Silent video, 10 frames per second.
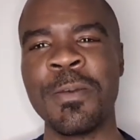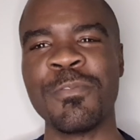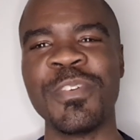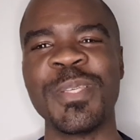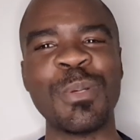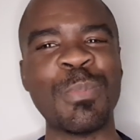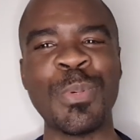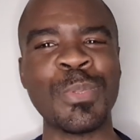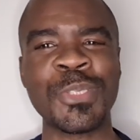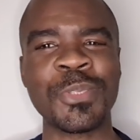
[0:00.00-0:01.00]
video
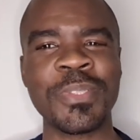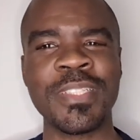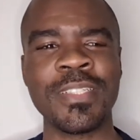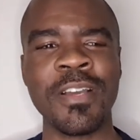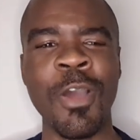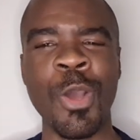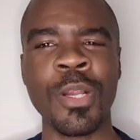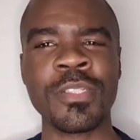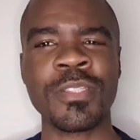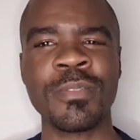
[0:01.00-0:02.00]
poetry,
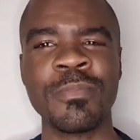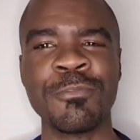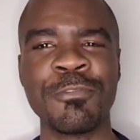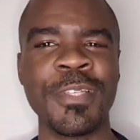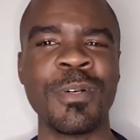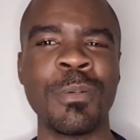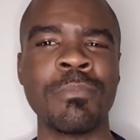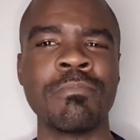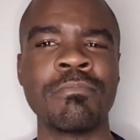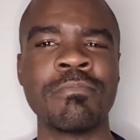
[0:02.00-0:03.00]
art, film,